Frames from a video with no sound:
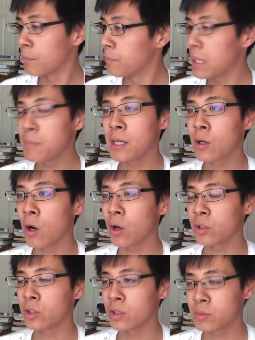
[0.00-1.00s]
may be
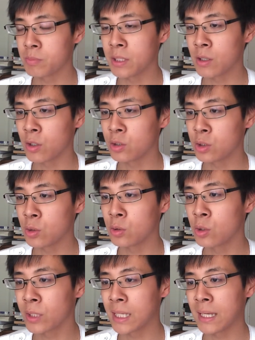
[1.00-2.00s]
caused just because you're
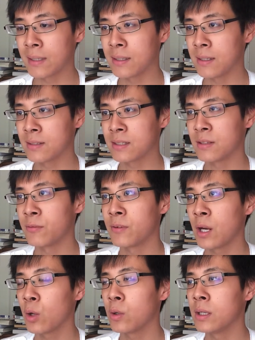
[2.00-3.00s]
looking at things in a
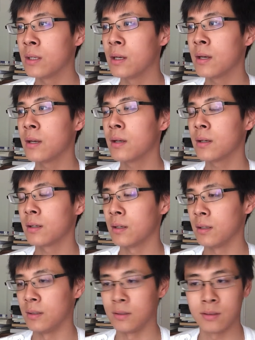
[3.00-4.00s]
very
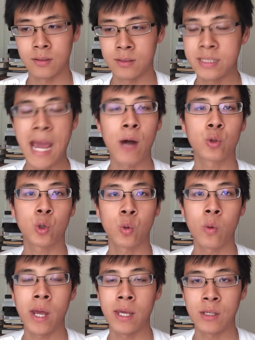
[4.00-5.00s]
downer
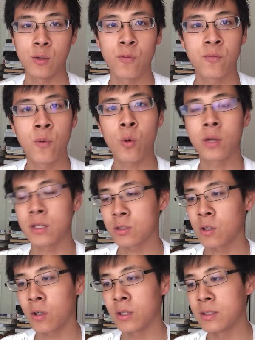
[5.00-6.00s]
way and you're
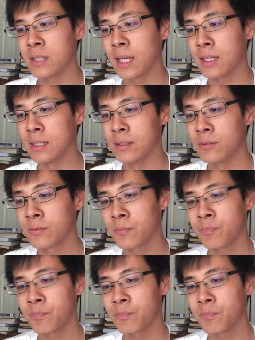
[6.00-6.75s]
focused on the negative.